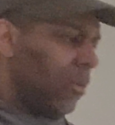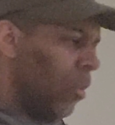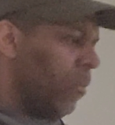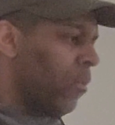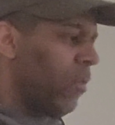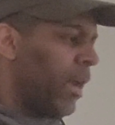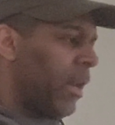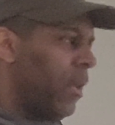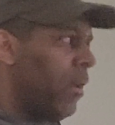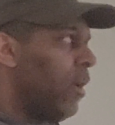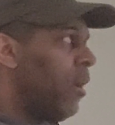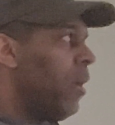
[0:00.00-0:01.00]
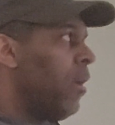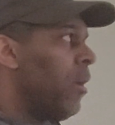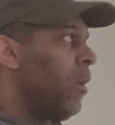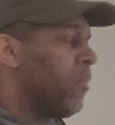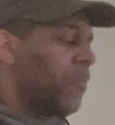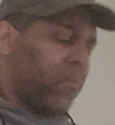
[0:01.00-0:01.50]
overrated,
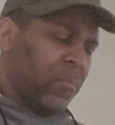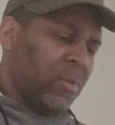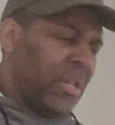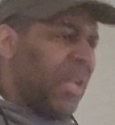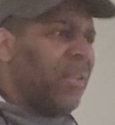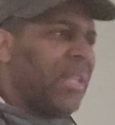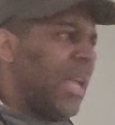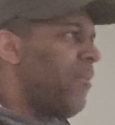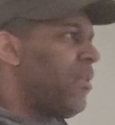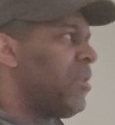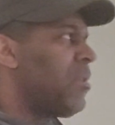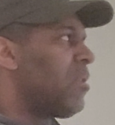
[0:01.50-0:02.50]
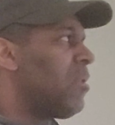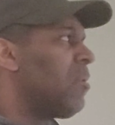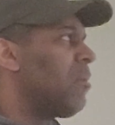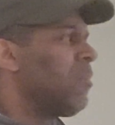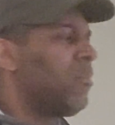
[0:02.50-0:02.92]
Tank Davis,